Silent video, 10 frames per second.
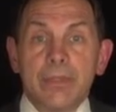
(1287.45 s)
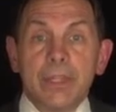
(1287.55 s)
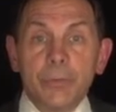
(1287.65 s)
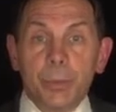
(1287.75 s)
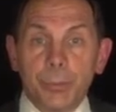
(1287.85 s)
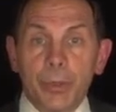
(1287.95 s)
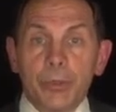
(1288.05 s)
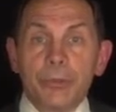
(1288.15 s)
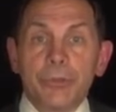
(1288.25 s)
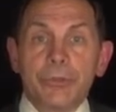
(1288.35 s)
These
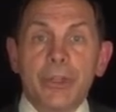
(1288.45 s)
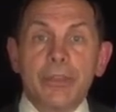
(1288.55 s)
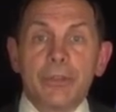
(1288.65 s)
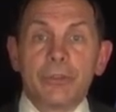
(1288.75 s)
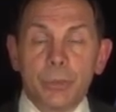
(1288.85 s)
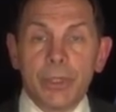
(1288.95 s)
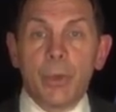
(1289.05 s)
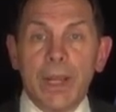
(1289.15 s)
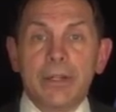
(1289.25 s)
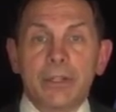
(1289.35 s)
proposals and others
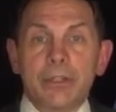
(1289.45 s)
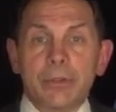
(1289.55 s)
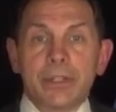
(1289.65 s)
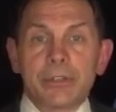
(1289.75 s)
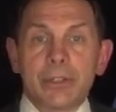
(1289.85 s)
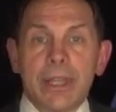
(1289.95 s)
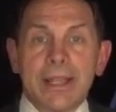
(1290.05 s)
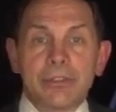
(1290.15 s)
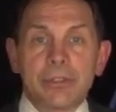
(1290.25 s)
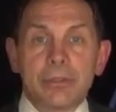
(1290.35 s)
require congressional
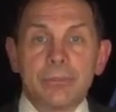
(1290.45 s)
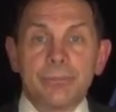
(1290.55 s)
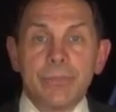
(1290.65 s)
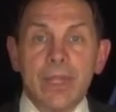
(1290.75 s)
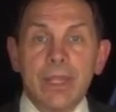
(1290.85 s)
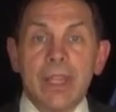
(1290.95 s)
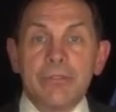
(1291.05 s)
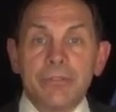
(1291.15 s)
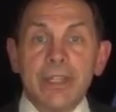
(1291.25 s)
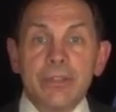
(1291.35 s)
action,
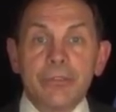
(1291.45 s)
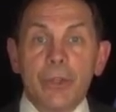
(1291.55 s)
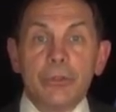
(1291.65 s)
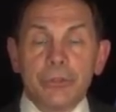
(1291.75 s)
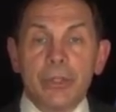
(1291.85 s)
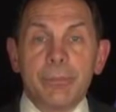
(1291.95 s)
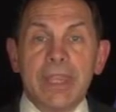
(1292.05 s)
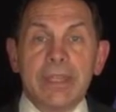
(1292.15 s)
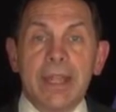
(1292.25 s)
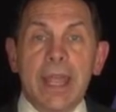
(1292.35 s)
and VSOs can
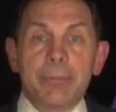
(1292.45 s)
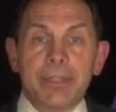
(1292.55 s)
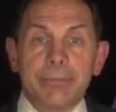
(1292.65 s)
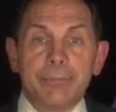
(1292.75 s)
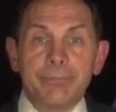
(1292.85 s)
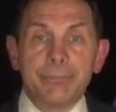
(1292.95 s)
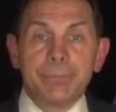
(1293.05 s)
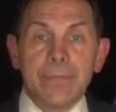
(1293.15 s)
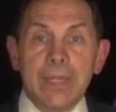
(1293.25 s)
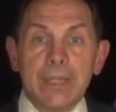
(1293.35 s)
make it happen.
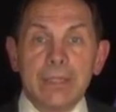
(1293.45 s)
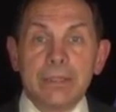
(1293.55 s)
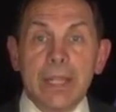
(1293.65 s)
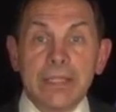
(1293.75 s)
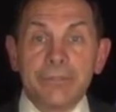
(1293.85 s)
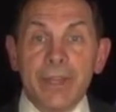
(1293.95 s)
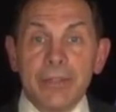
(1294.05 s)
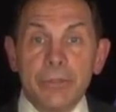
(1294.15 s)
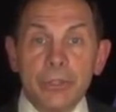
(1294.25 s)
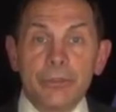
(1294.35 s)

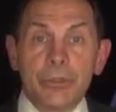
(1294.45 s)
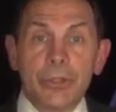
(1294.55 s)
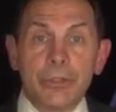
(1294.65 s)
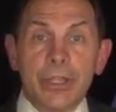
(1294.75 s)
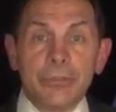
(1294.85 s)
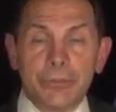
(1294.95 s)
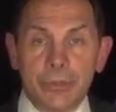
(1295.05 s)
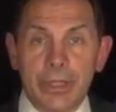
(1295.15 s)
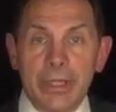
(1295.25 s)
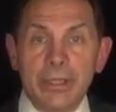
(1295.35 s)
95 years ago
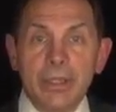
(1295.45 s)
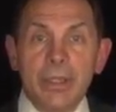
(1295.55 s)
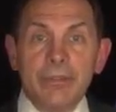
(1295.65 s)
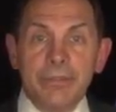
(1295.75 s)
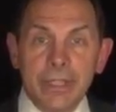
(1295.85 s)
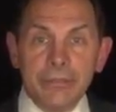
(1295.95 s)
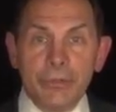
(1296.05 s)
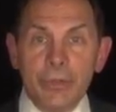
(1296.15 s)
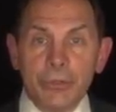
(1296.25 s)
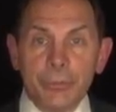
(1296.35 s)
yesterday,
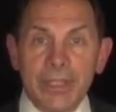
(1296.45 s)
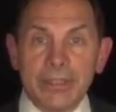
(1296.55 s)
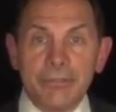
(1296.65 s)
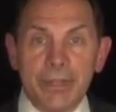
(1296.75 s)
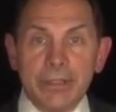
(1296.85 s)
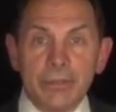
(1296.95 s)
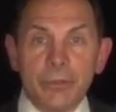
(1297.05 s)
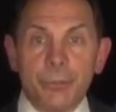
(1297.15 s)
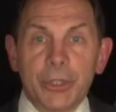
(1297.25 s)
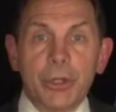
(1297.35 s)
VSOs made the
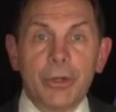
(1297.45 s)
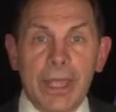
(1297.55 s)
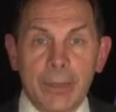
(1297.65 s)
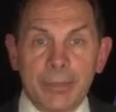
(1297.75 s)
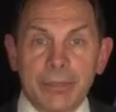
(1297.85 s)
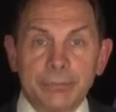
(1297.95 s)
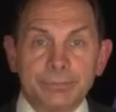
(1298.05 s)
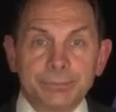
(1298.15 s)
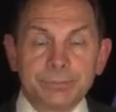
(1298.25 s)
Veterans Bureau happen.